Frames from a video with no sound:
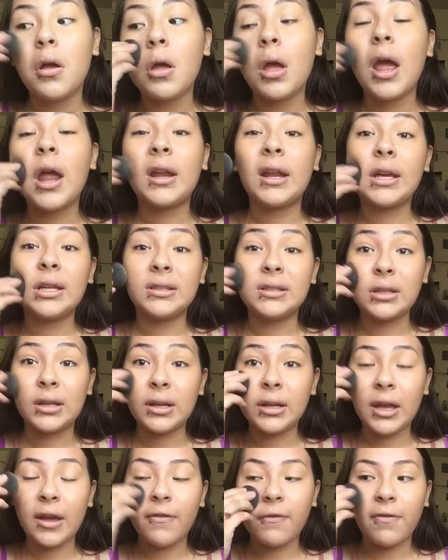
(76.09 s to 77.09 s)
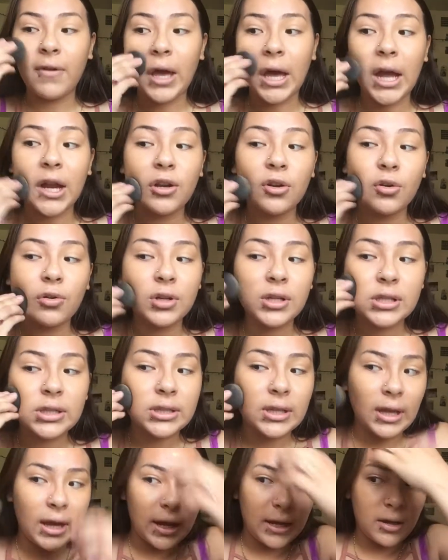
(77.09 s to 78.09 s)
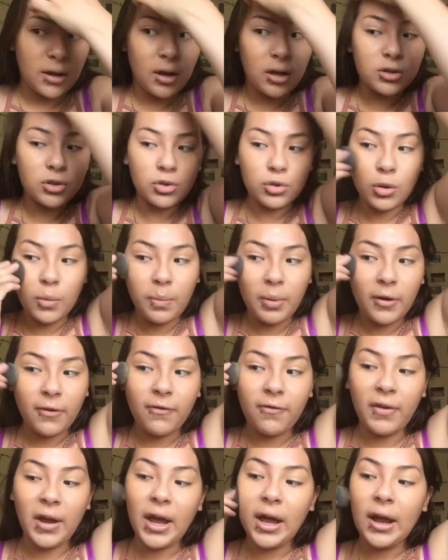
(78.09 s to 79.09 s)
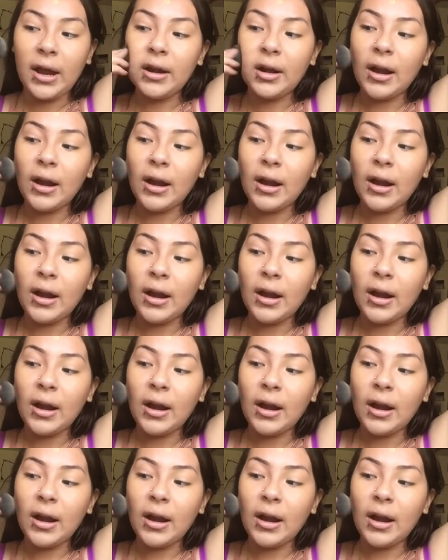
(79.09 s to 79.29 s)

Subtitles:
And I did get fat. I noticed it. I got super fat.